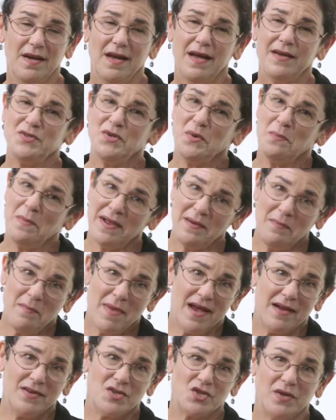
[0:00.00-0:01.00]
As you might
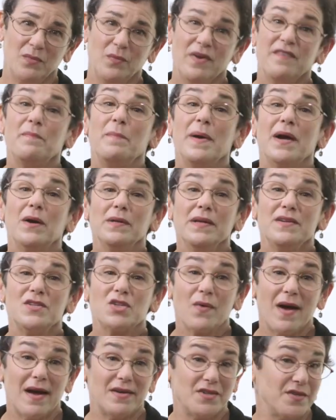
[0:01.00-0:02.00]
imagine, we've barely
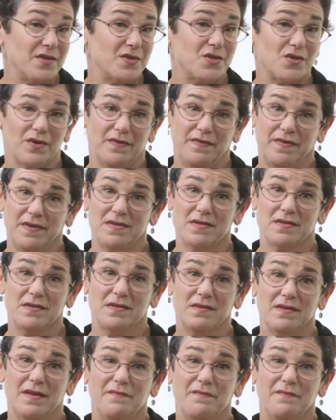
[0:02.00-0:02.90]
scratched the surface